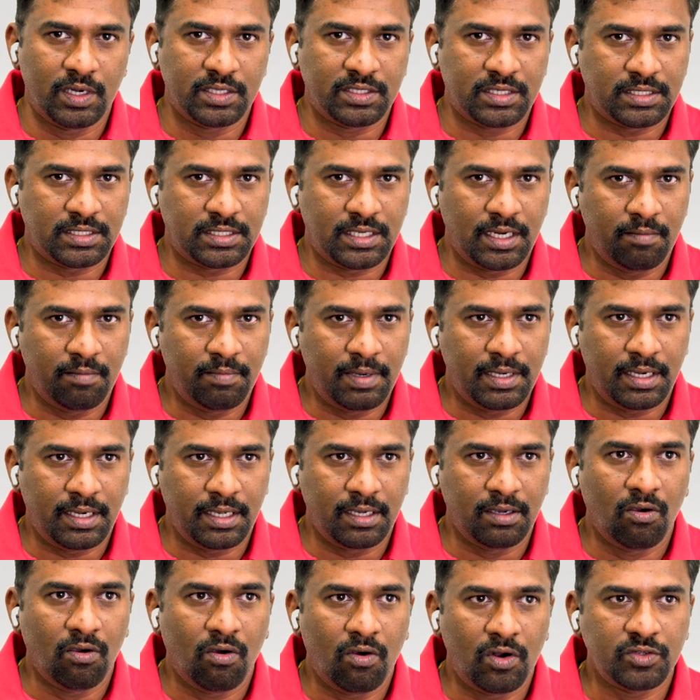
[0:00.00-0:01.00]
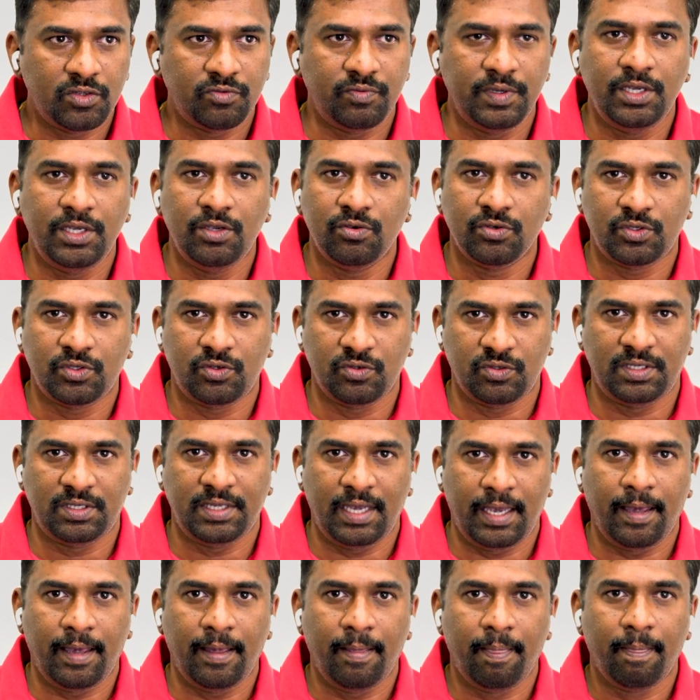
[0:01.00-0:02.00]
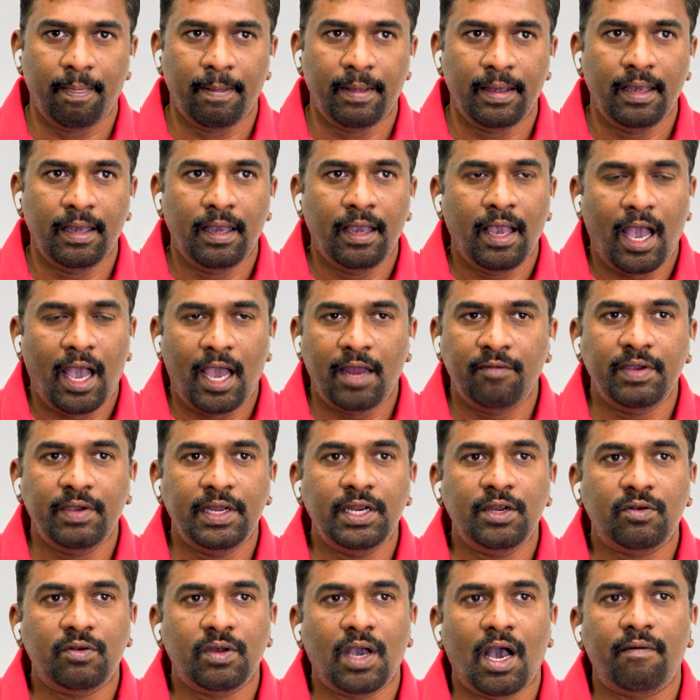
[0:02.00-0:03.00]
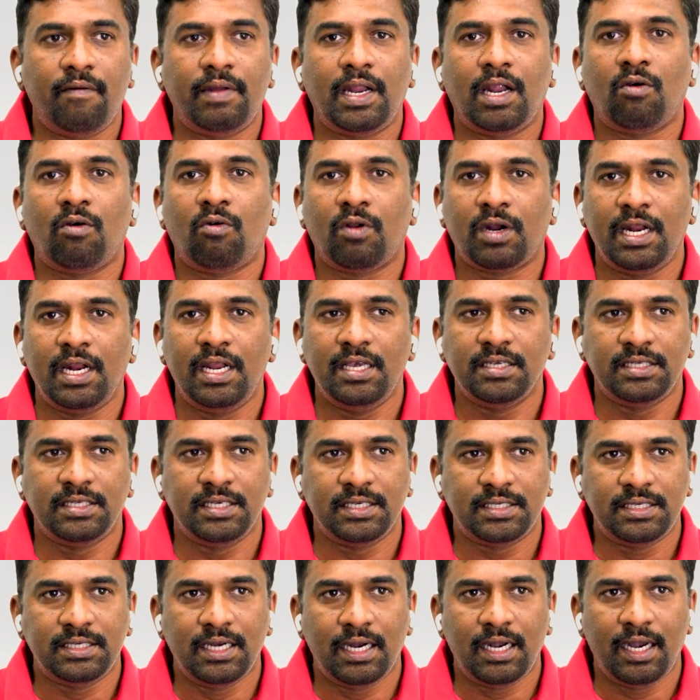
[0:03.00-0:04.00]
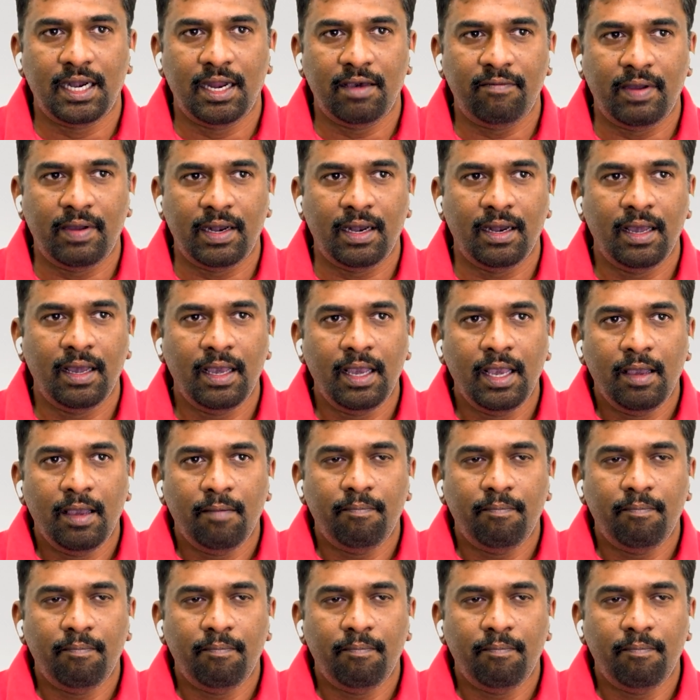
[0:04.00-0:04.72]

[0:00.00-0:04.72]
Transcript: sustainability goals, we used to say, and we need to have an organizational level.